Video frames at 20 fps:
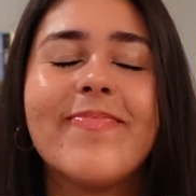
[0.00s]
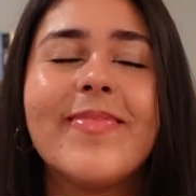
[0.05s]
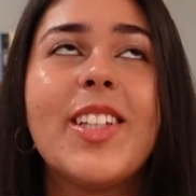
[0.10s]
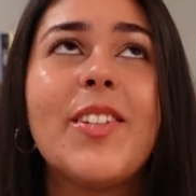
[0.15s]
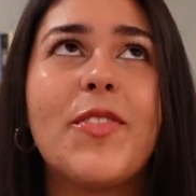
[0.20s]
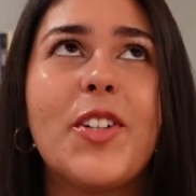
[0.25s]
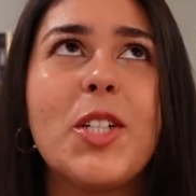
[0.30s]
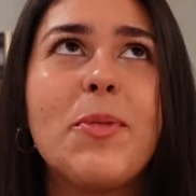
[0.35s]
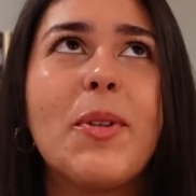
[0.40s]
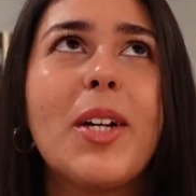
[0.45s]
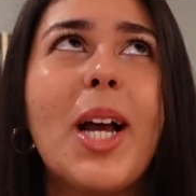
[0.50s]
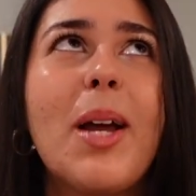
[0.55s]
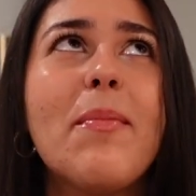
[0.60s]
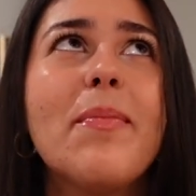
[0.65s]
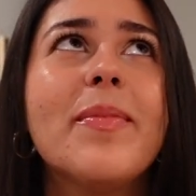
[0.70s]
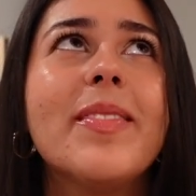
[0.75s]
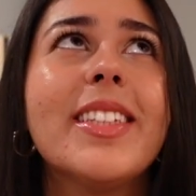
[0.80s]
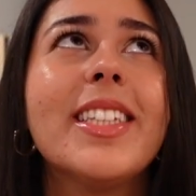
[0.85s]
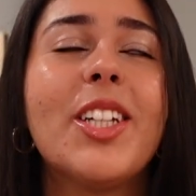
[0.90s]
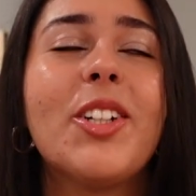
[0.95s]
The first book
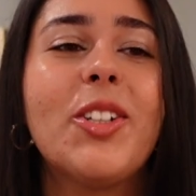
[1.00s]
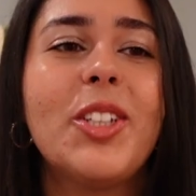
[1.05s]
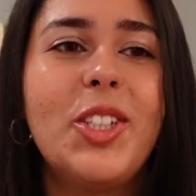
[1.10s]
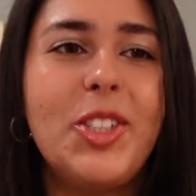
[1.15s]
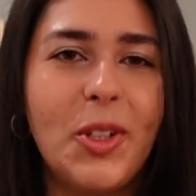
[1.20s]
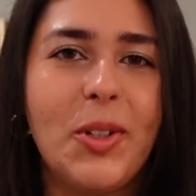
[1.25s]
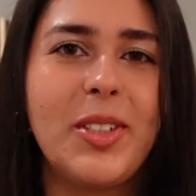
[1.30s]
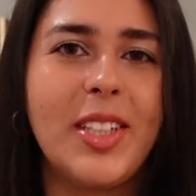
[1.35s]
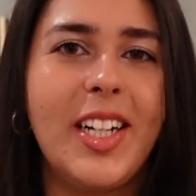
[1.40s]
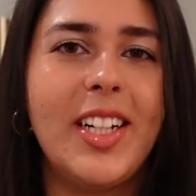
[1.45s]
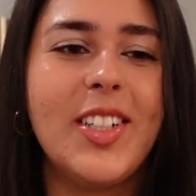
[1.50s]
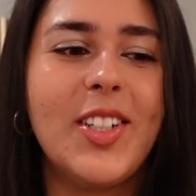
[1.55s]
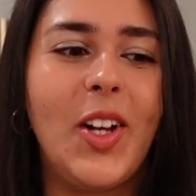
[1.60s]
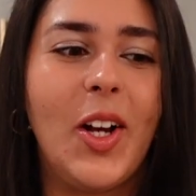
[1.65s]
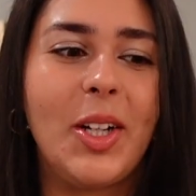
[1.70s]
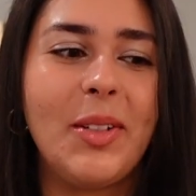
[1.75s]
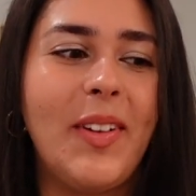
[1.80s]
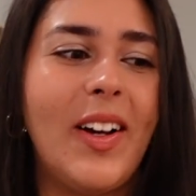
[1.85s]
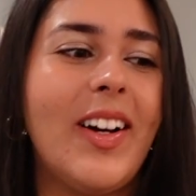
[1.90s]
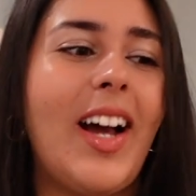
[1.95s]
I'm literally so excited to
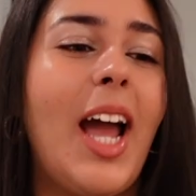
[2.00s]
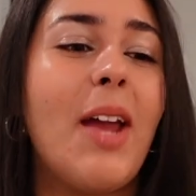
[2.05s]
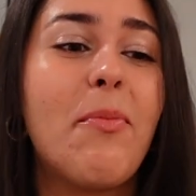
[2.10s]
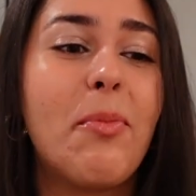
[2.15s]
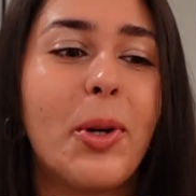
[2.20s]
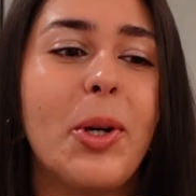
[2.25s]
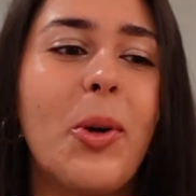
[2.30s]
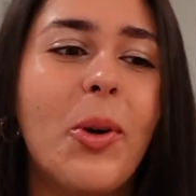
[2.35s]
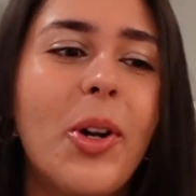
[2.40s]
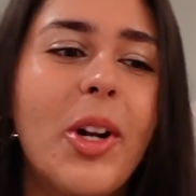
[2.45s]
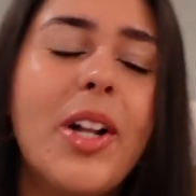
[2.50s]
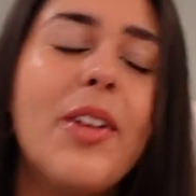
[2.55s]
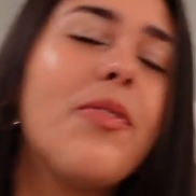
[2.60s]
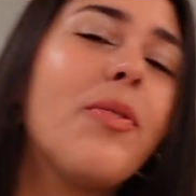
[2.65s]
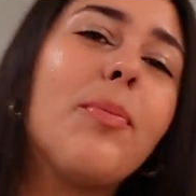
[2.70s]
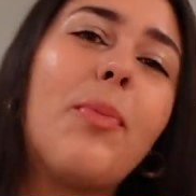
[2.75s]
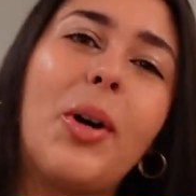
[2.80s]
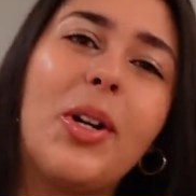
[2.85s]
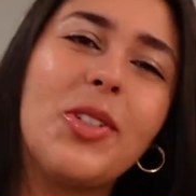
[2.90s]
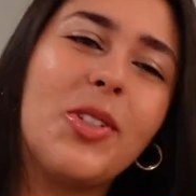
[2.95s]
talk about, I pre-ordered it
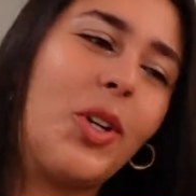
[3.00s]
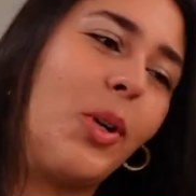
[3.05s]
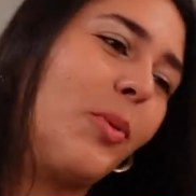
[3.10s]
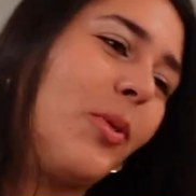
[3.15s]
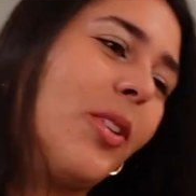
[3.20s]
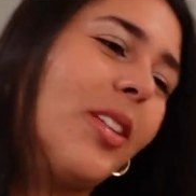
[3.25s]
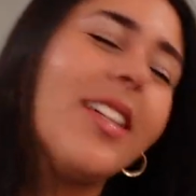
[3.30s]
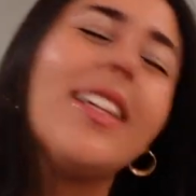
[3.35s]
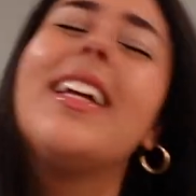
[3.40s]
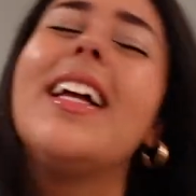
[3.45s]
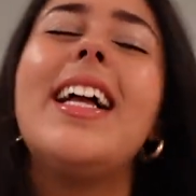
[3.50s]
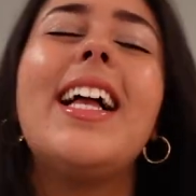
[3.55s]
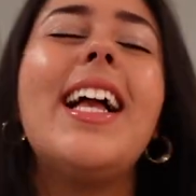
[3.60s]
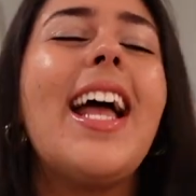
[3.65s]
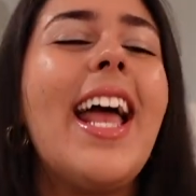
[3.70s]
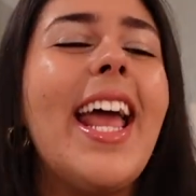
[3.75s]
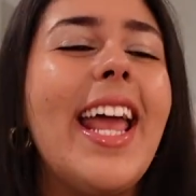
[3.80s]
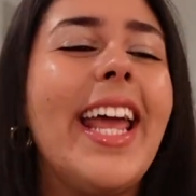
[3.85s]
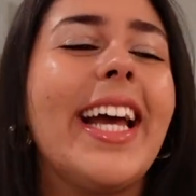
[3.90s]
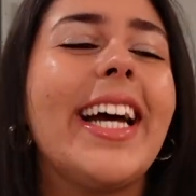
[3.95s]
from Barnes & Noble,
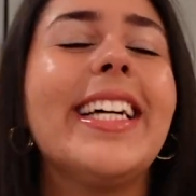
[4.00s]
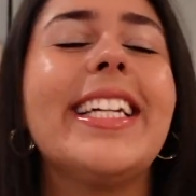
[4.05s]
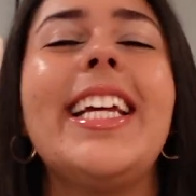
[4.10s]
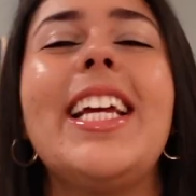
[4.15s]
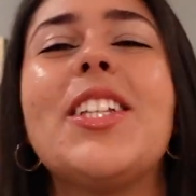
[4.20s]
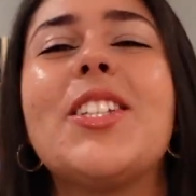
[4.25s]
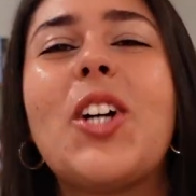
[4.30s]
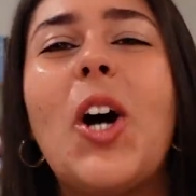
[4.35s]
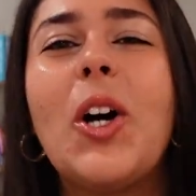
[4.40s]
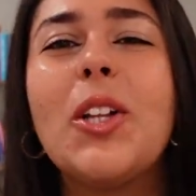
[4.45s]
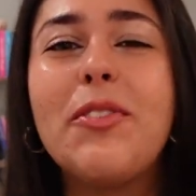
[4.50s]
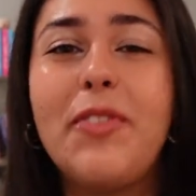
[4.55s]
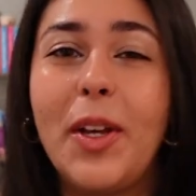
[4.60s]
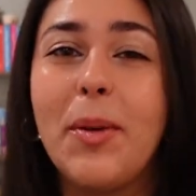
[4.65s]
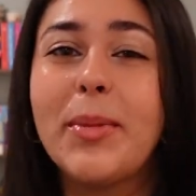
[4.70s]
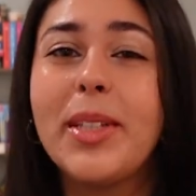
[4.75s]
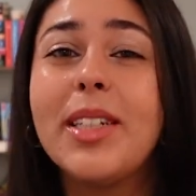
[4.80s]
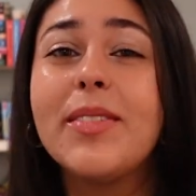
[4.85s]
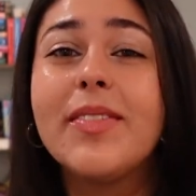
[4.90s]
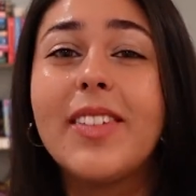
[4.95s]
and it's called
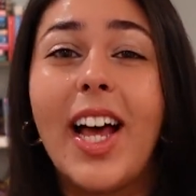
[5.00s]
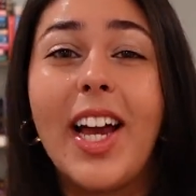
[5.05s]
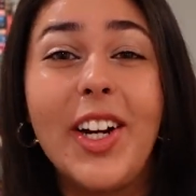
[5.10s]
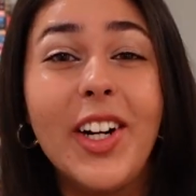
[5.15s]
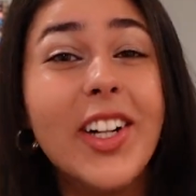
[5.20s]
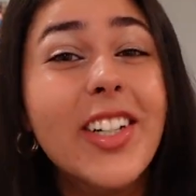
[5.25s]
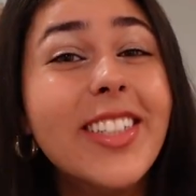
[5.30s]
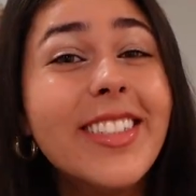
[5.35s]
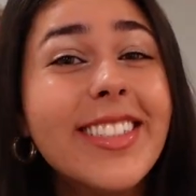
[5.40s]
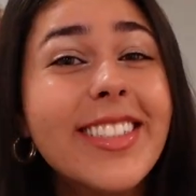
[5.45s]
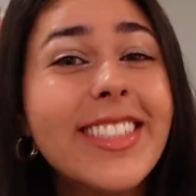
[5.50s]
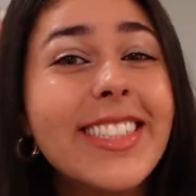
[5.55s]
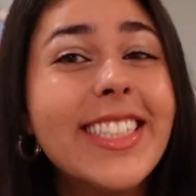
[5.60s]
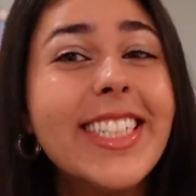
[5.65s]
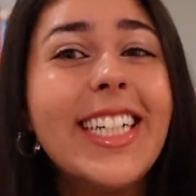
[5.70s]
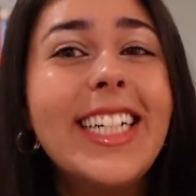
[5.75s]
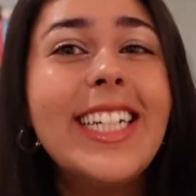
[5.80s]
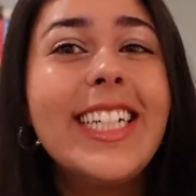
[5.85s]
Family of Liars.